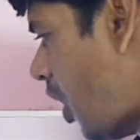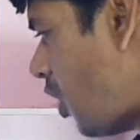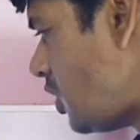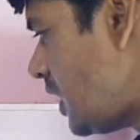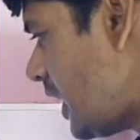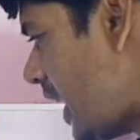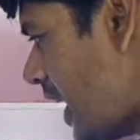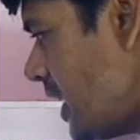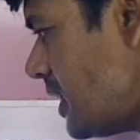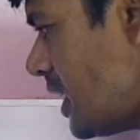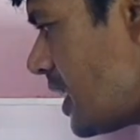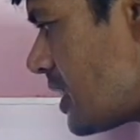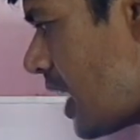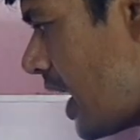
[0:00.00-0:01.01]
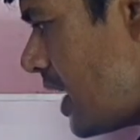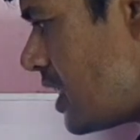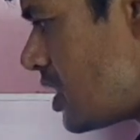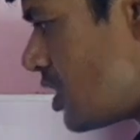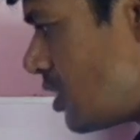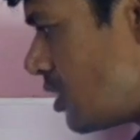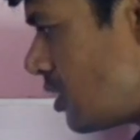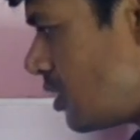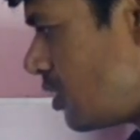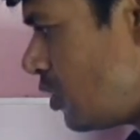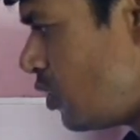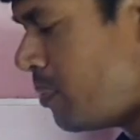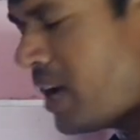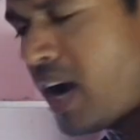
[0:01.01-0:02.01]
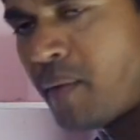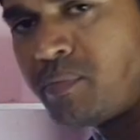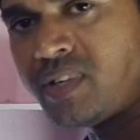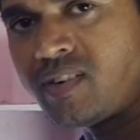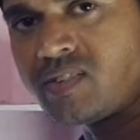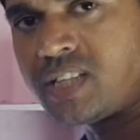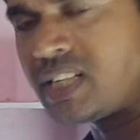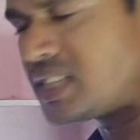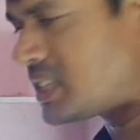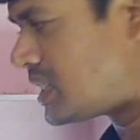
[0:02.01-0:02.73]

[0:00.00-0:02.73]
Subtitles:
On the either sides you may observe the